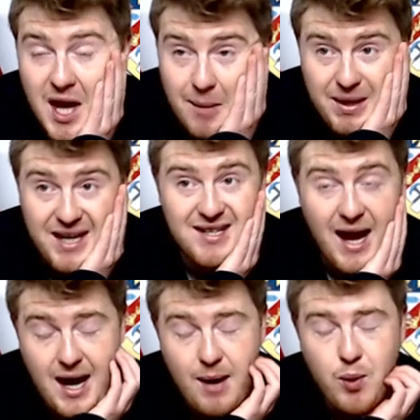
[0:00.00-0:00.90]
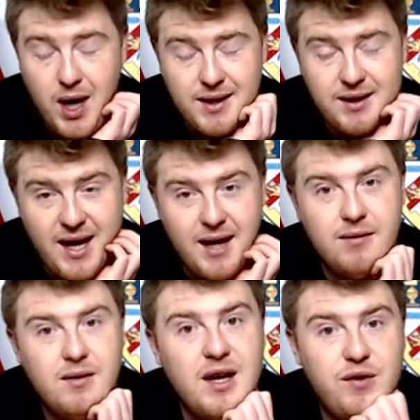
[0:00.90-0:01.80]
but that's I, yeah,
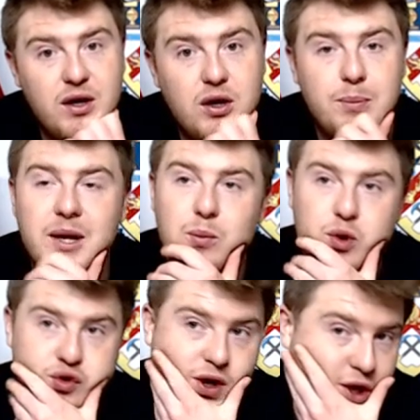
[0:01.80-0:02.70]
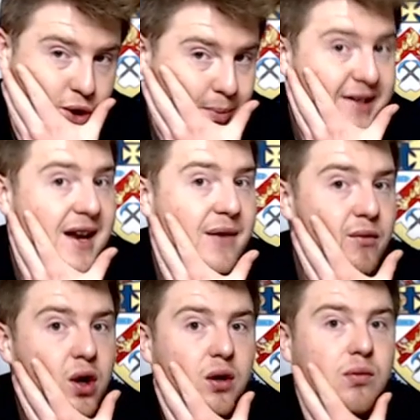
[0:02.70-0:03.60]
if you're going to play Woodrow in the number ten
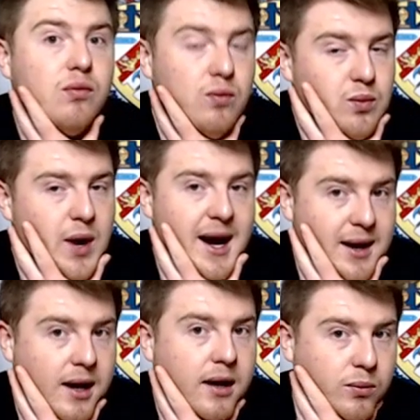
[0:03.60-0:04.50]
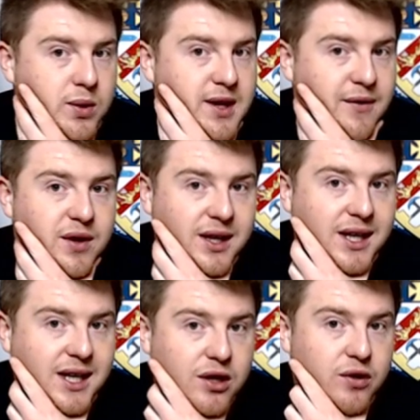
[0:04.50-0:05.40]
role, uh, we definitely
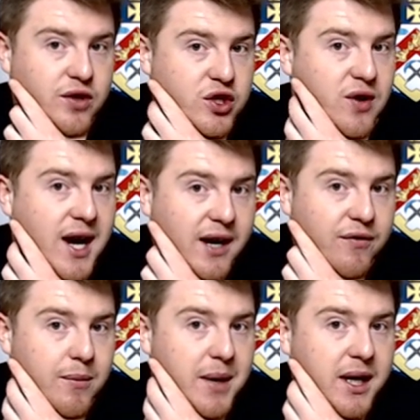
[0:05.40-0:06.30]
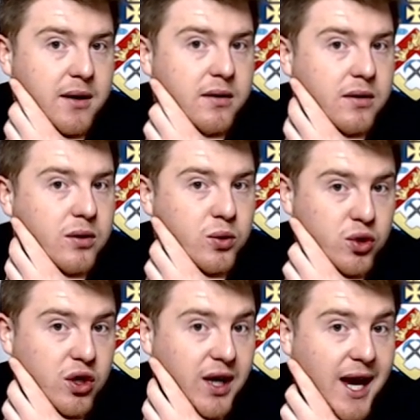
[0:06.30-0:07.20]
need another striker for me who's
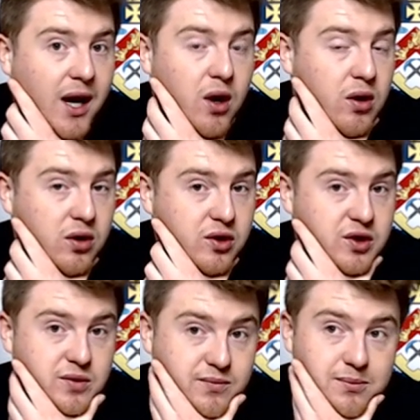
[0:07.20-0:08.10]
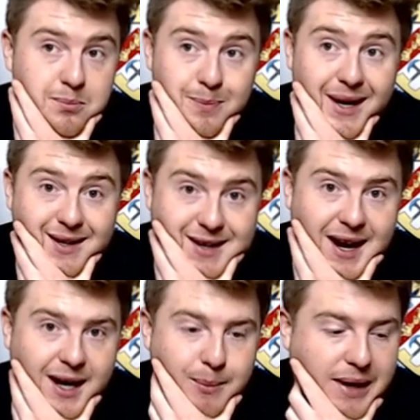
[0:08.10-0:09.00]
going to get goals, big
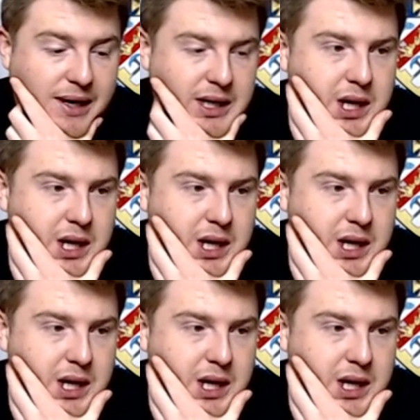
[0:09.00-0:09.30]
target man.